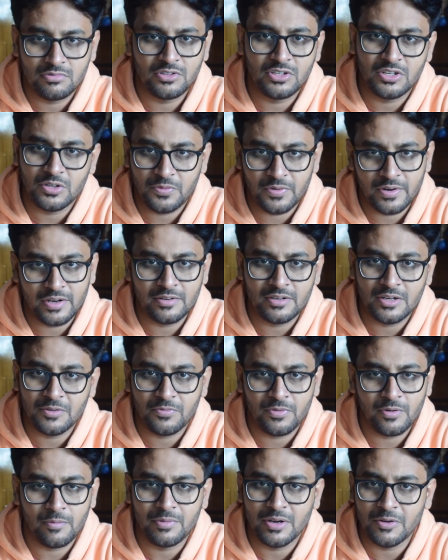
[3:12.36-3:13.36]
different
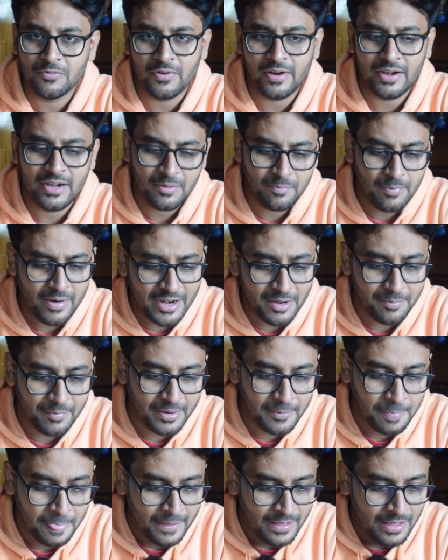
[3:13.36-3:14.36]
from different
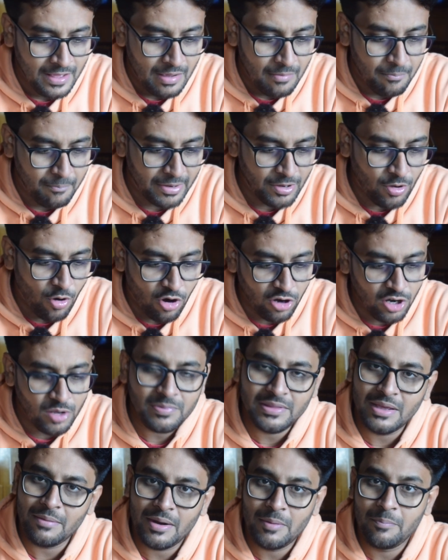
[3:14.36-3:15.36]
departments. But all
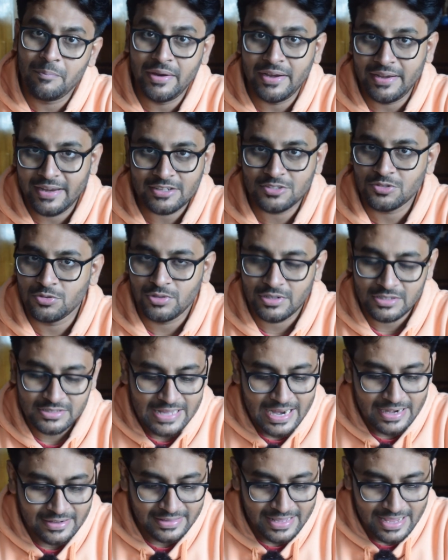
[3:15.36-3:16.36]
of them are BTech students
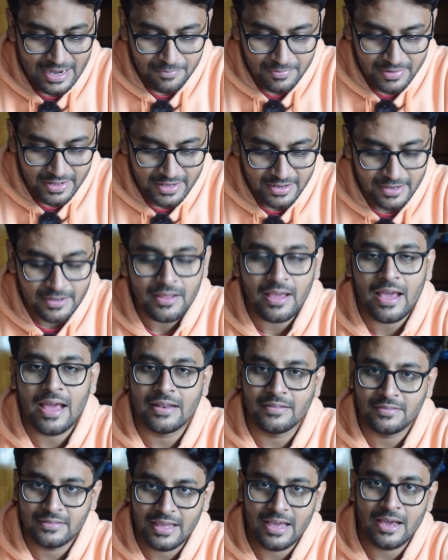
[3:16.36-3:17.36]
that they have taken
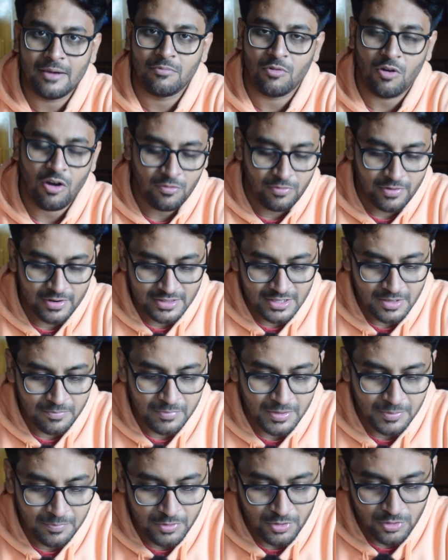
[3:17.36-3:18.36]
and they have offered the
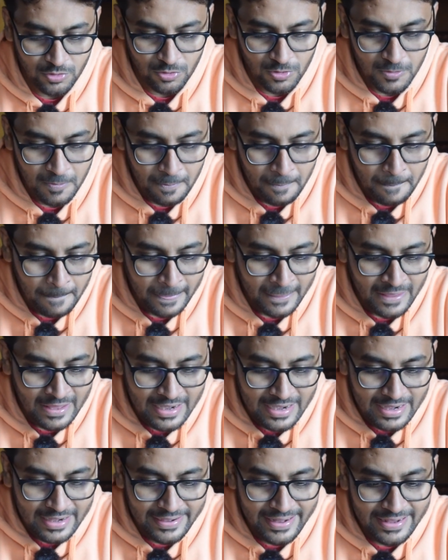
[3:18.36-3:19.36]
PPO role.
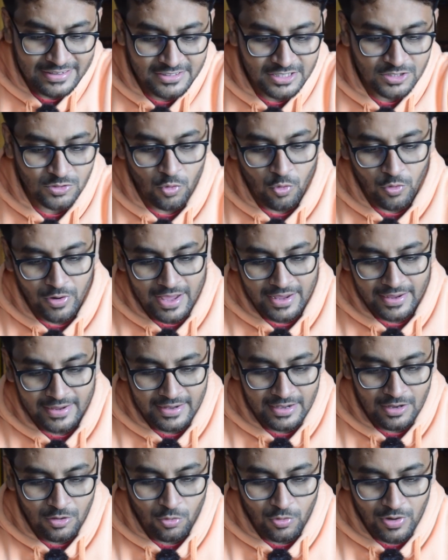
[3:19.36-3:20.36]
Next is
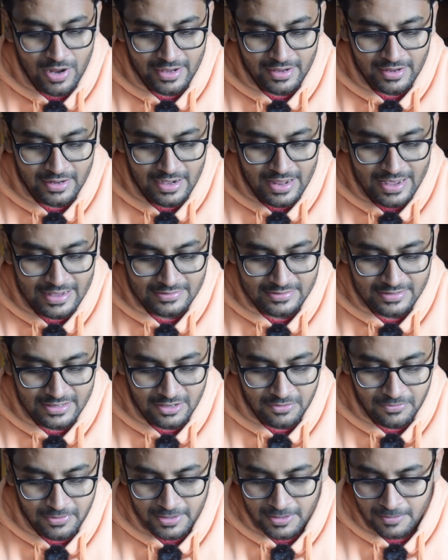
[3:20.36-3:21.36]
Oracle. Oracle has
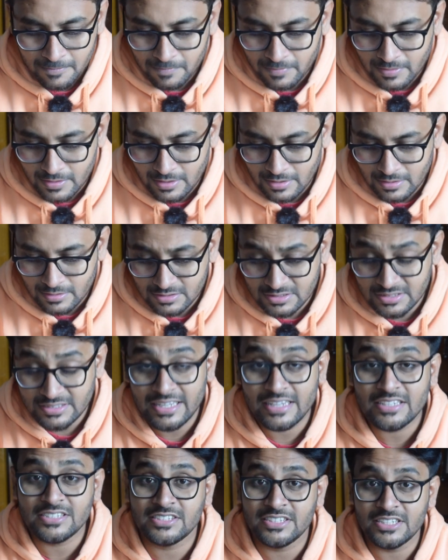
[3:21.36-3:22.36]
given
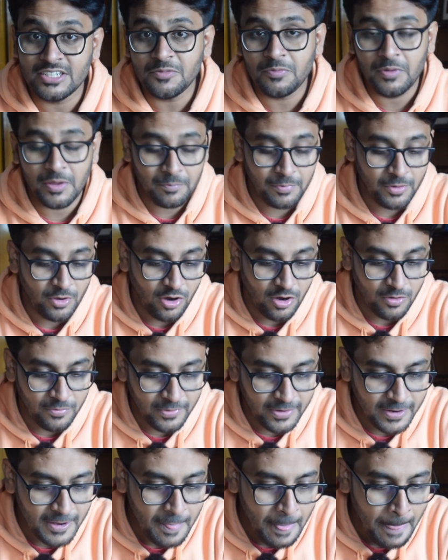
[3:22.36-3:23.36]
16 PPO
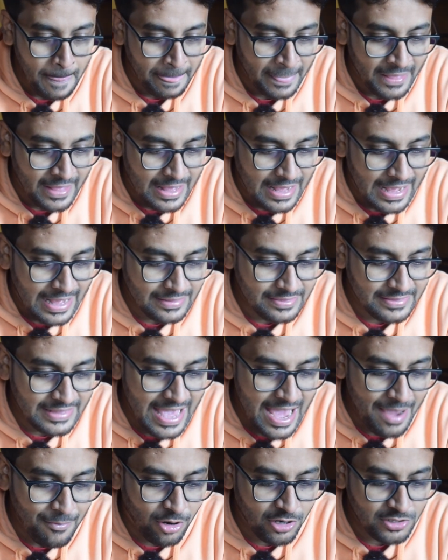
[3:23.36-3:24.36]
offer and
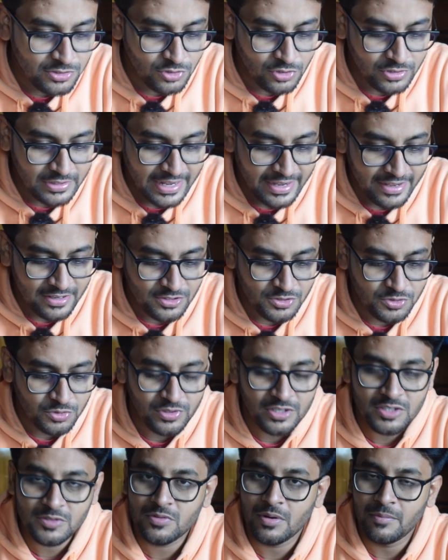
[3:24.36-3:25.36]
they have also taken
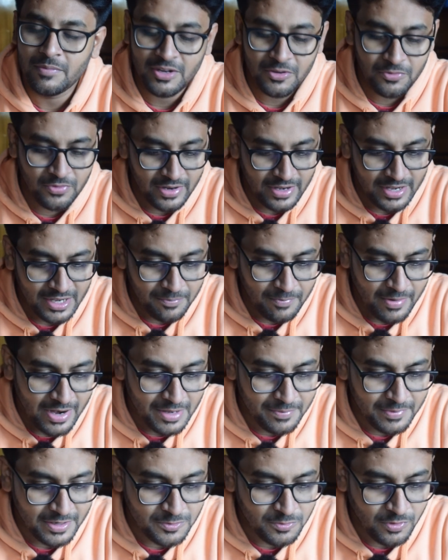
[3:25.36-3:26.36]
students from different
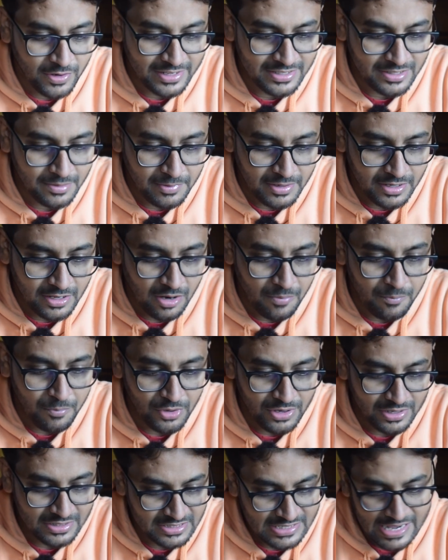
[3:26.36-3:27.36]
departments. For example,
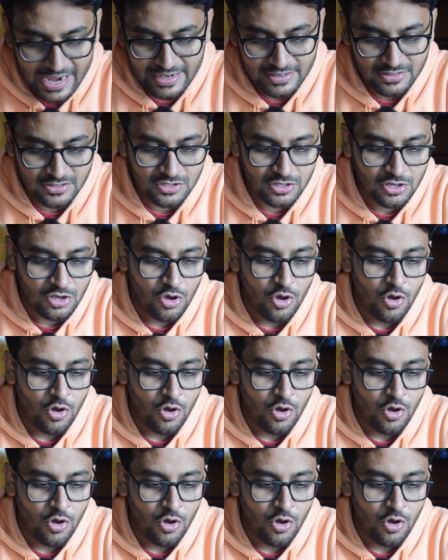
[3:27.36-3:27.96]
computer science,